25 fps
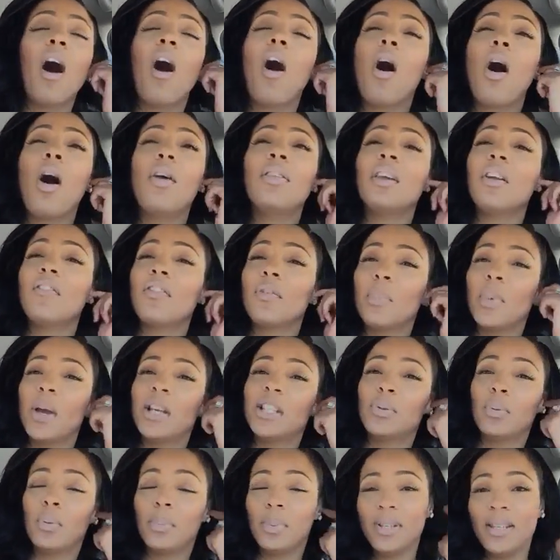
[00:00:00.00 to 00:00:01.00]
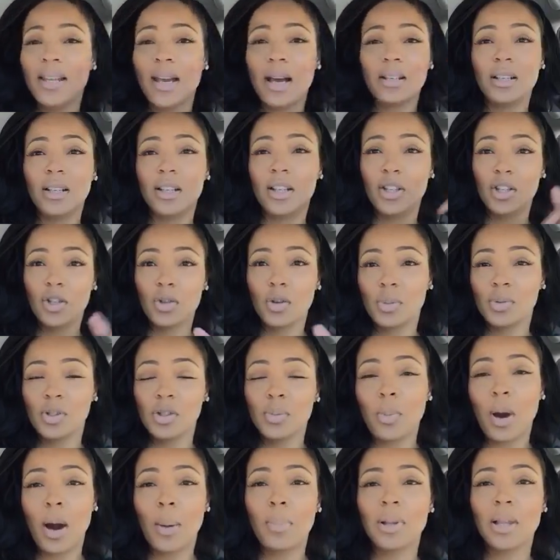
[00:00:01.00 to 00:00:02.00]
All the information will be down in the
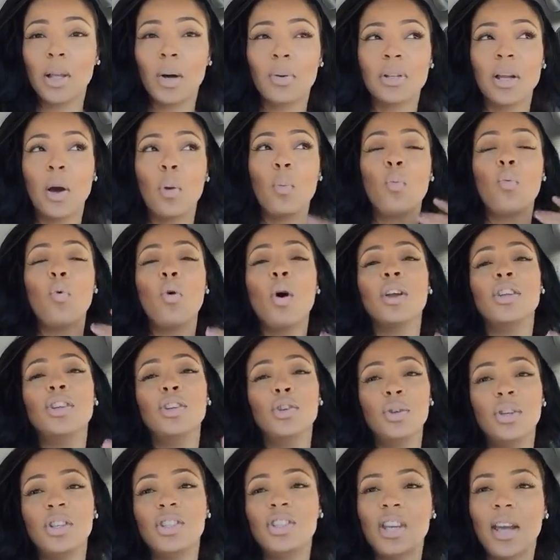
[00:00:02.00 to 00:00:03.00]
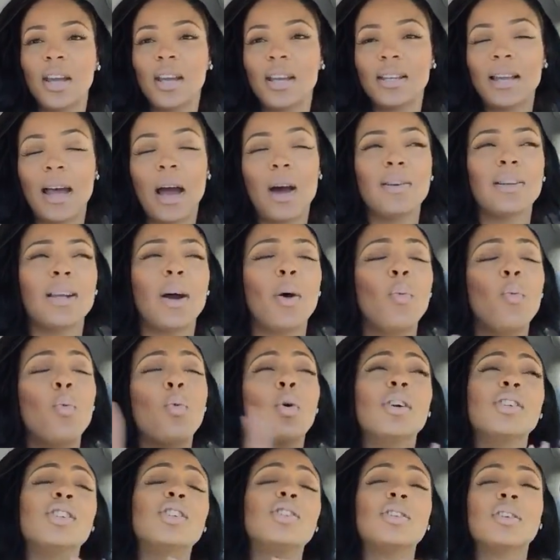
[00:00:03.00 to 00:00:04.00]
description bar below, and I want you to check it out, and I
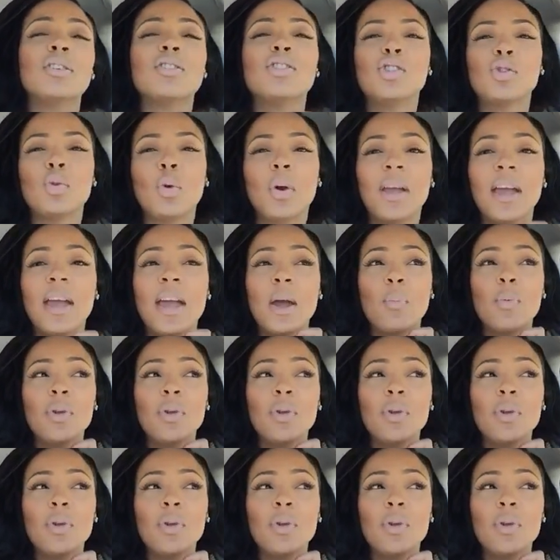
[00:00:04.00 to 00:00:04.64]
want you to enjoy it.